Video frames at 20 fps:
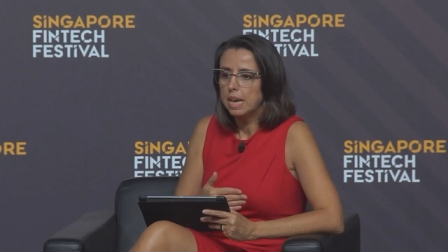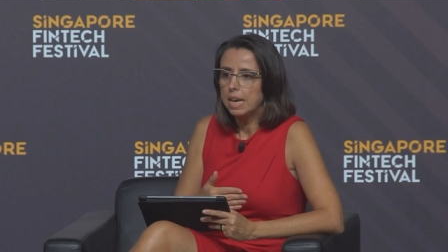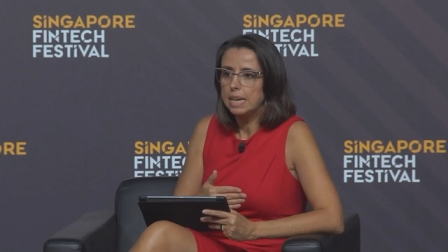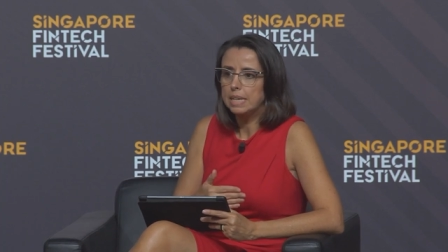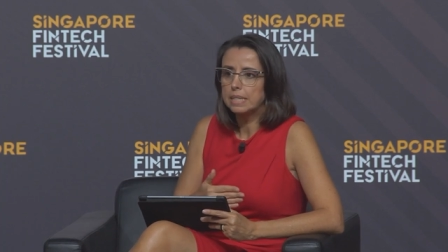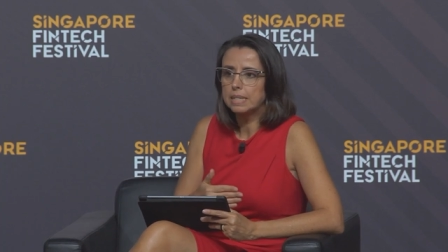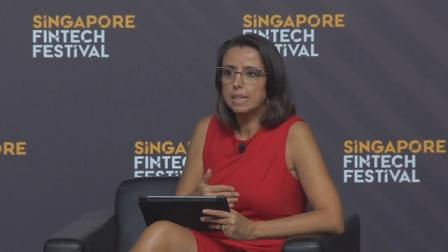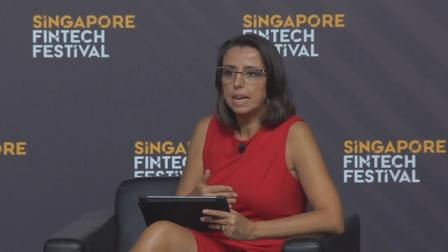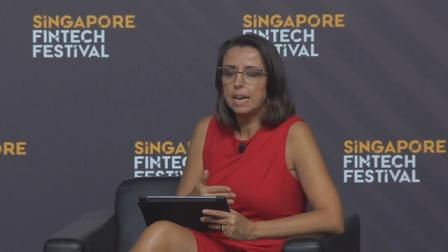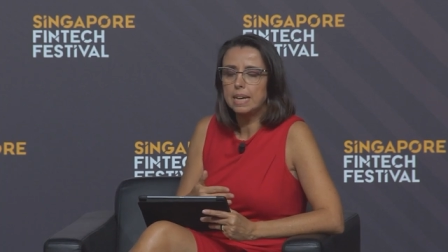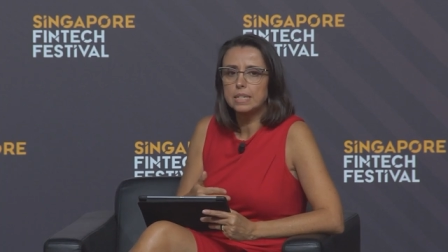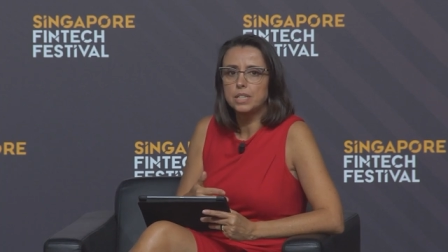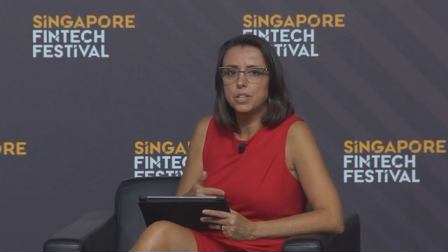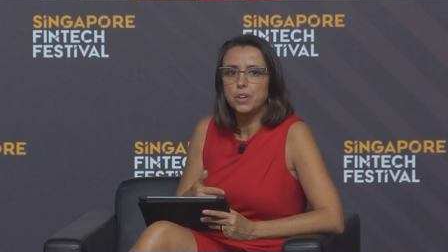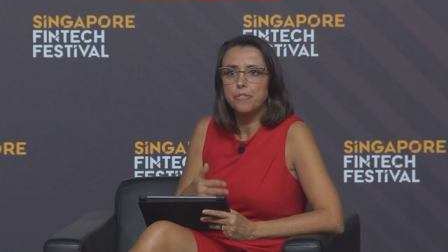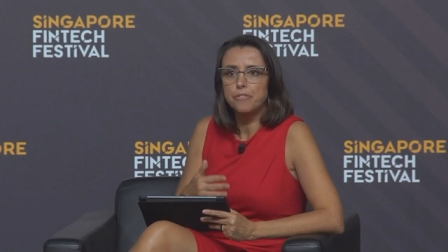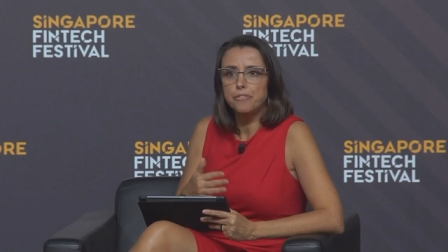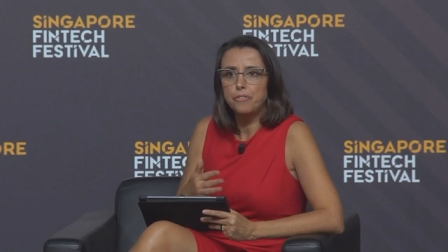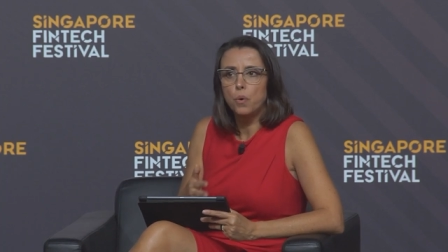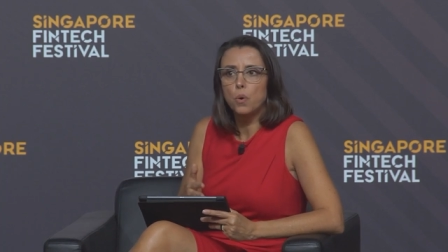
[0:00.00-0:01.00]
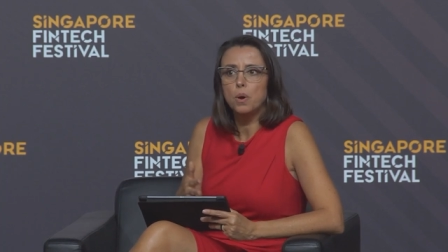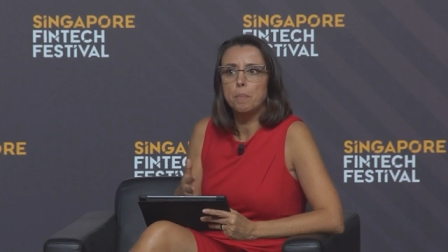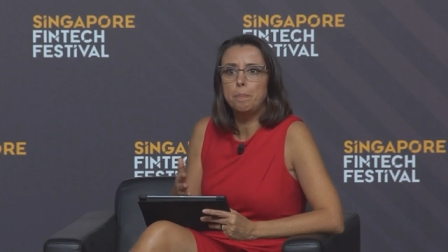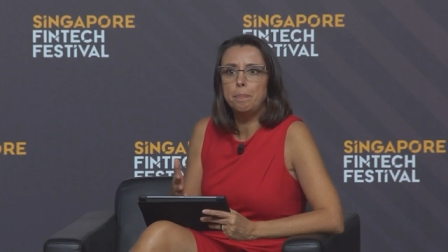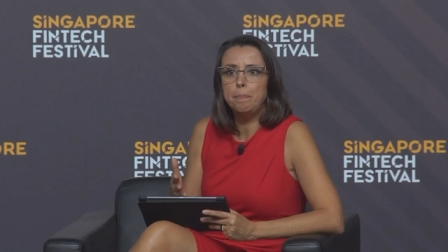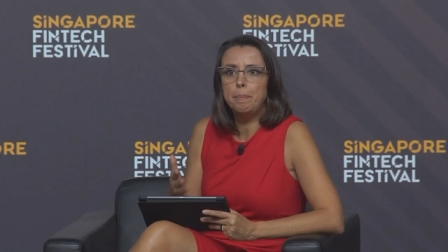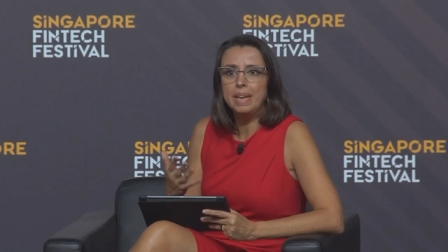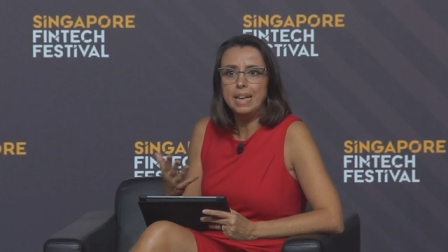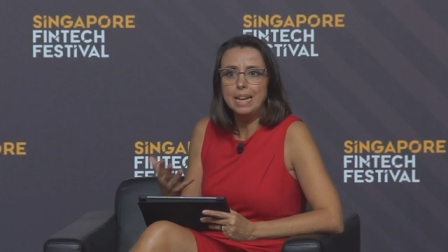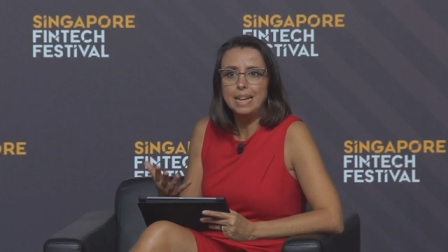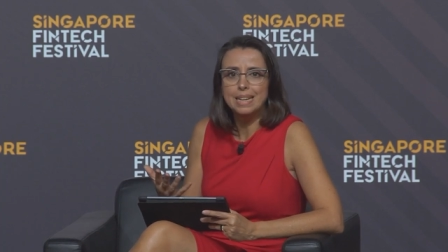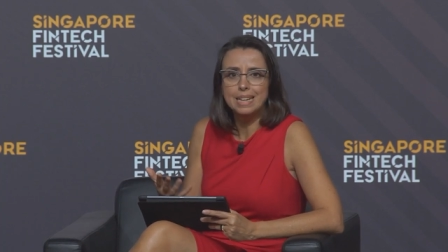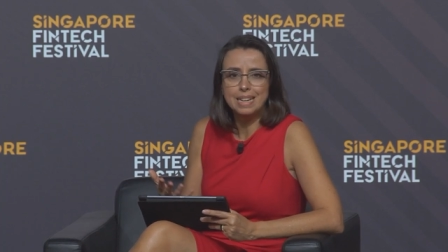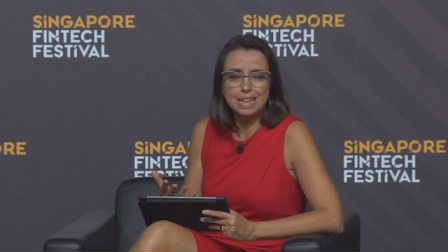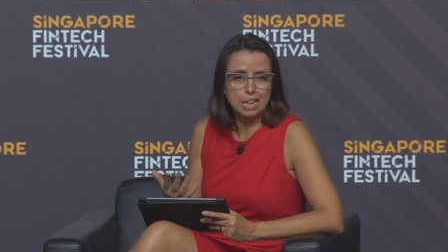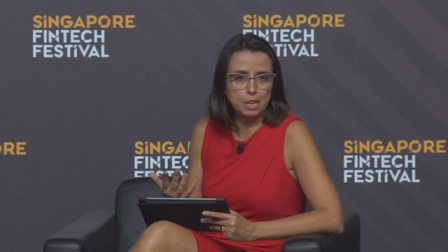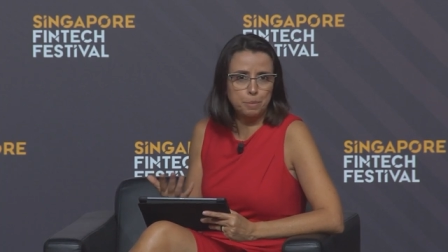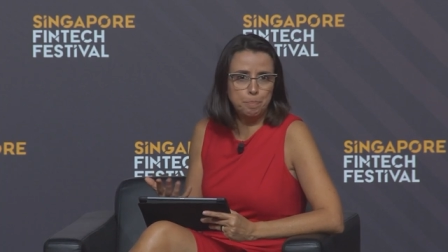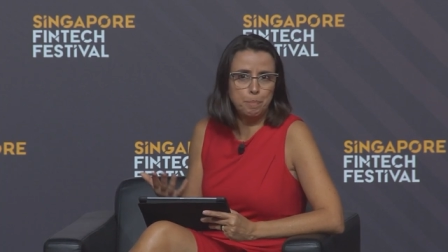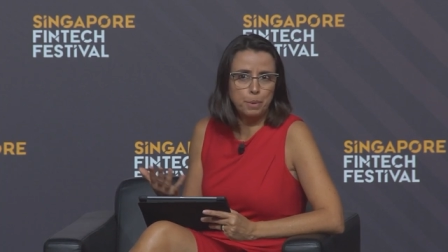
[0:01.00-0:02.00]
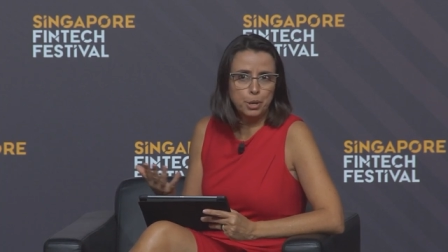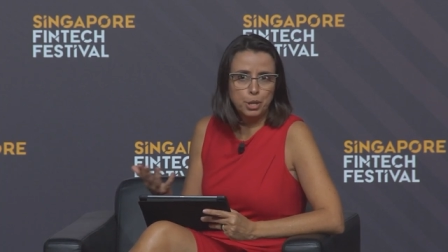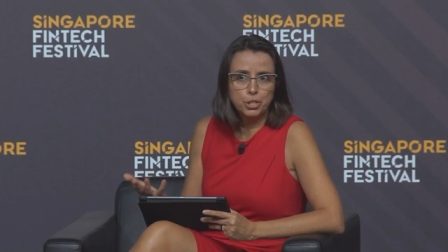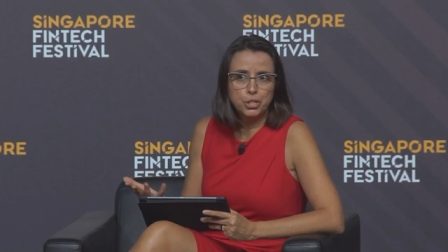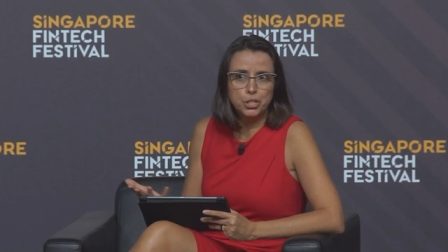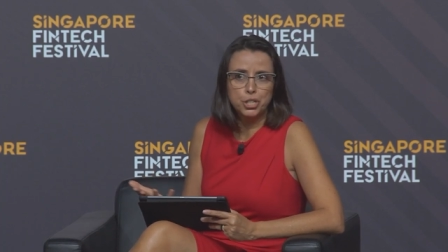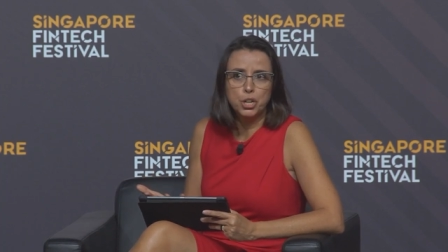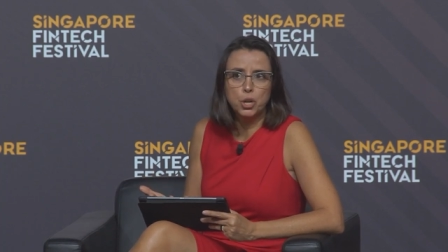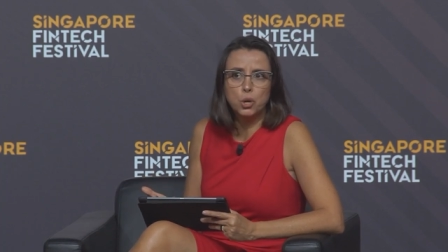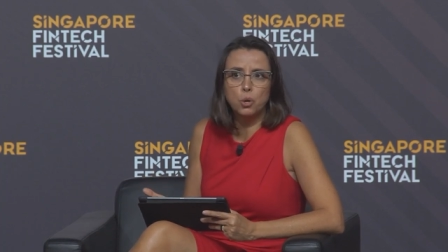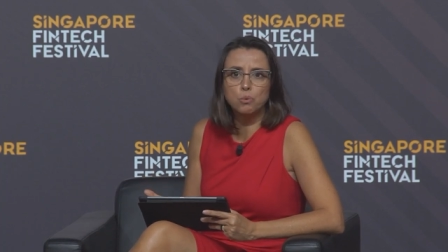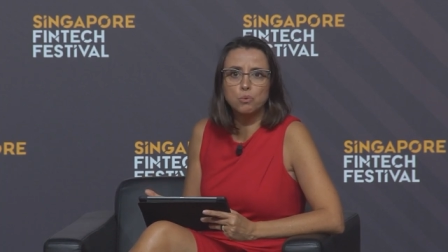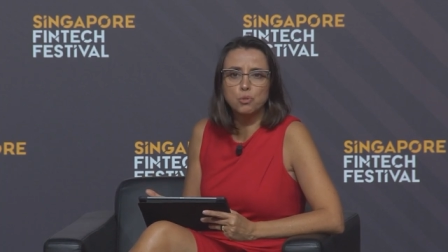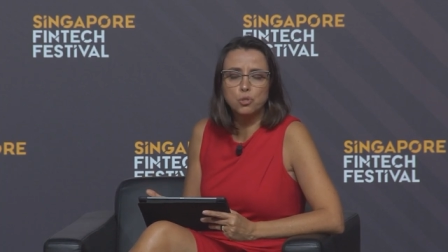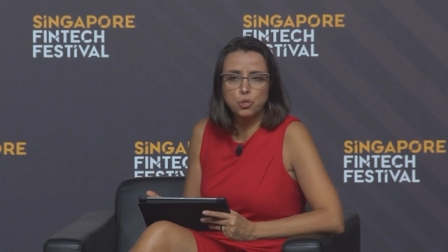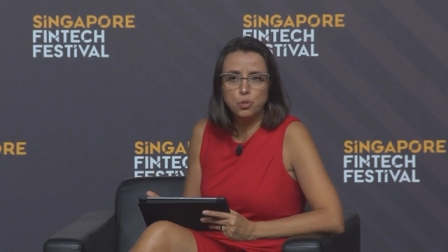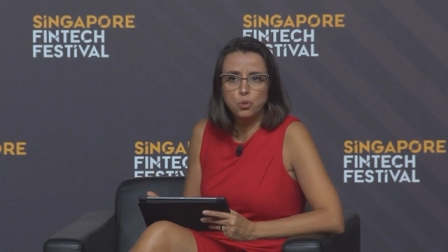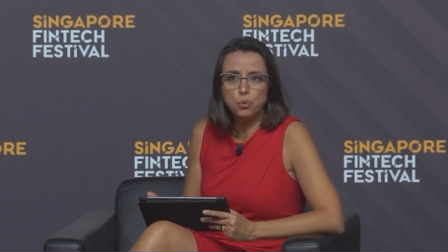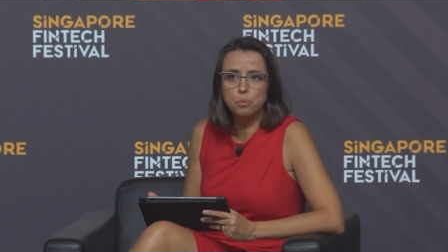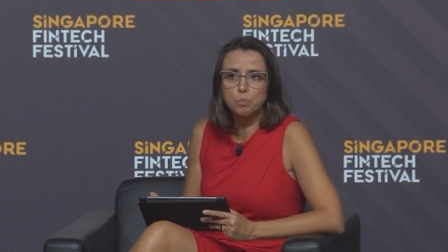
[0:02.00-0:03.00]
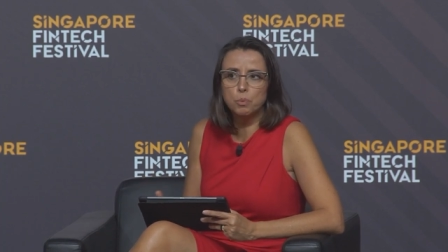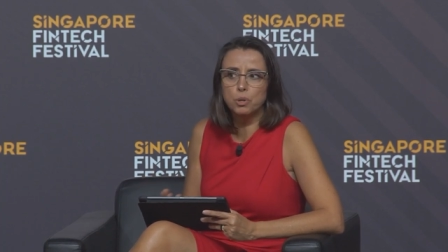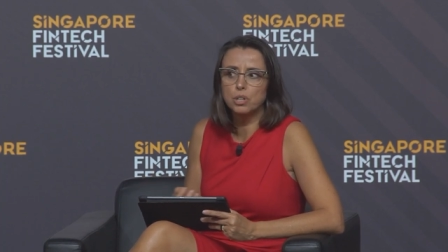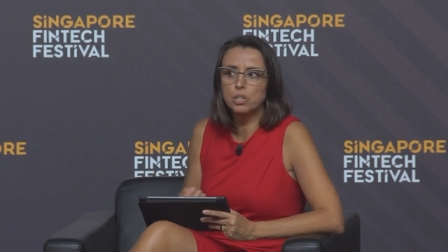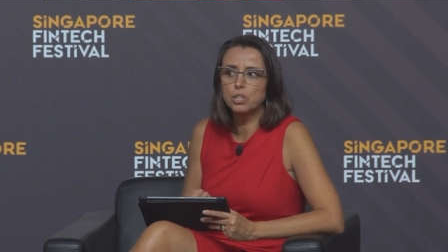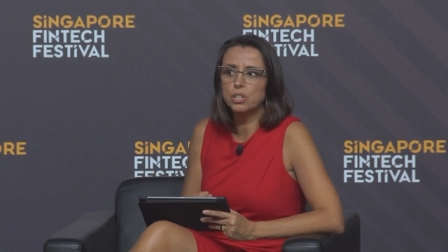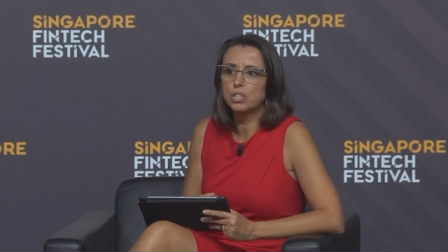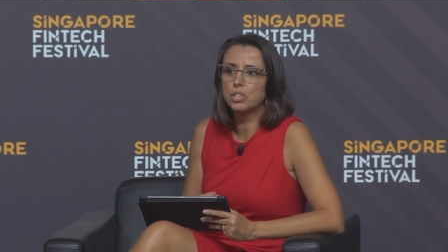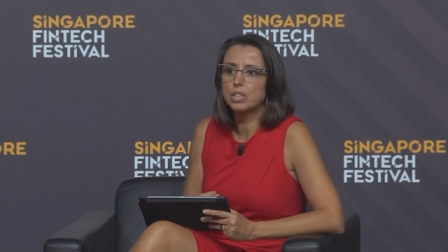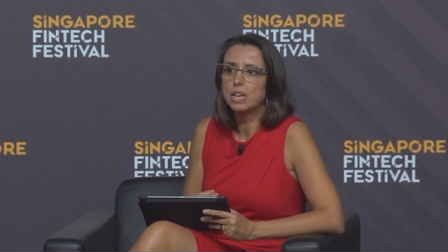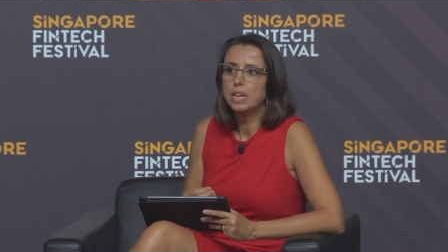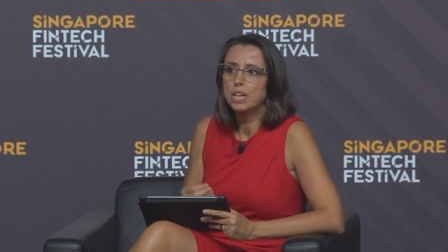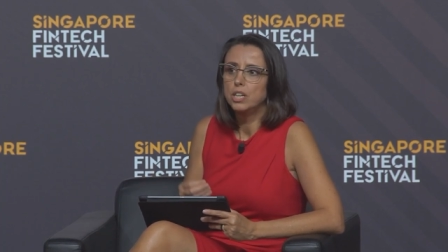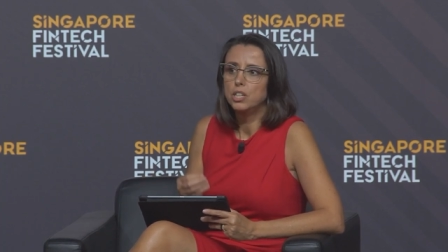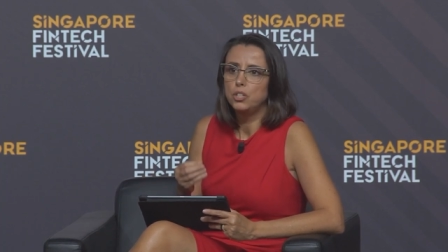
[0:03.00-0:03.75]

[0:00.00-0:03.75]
is that 4 billion emerging consumers